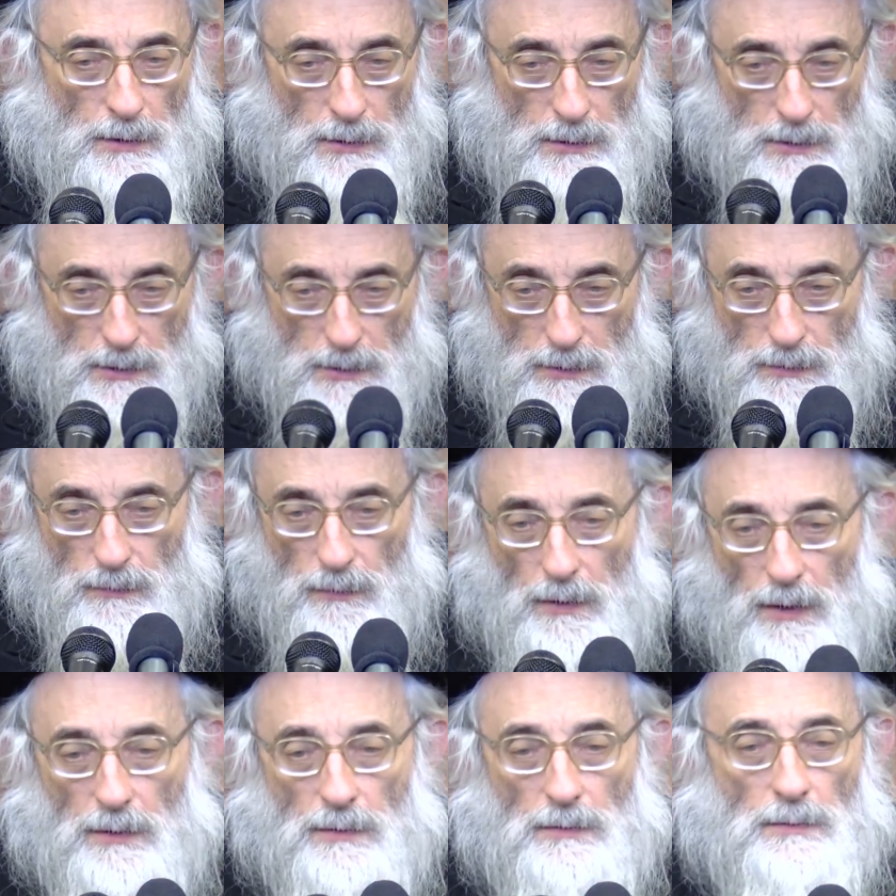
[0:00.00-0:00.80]

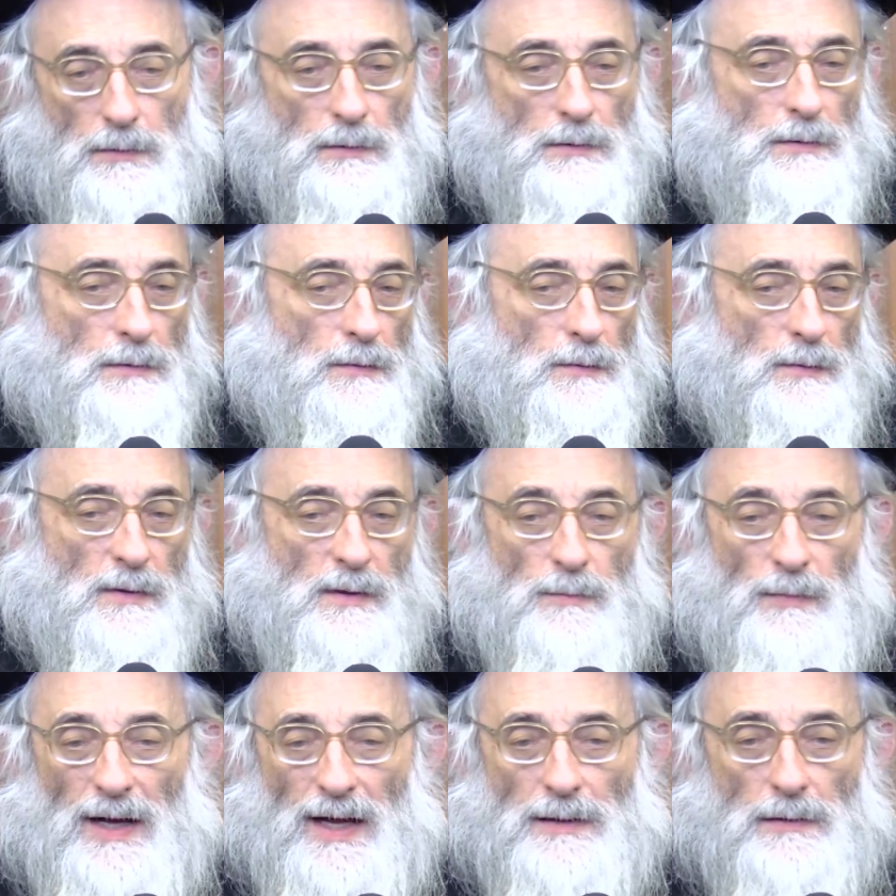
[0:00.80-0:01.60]
struggled with
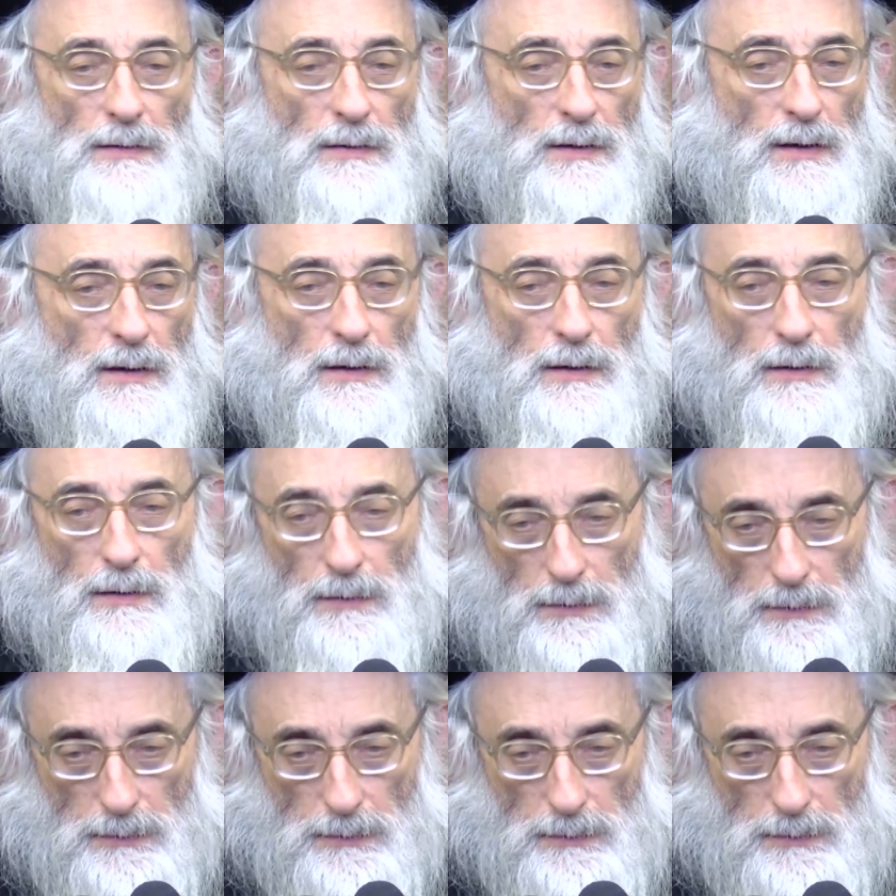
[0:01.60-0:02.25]
the Malach,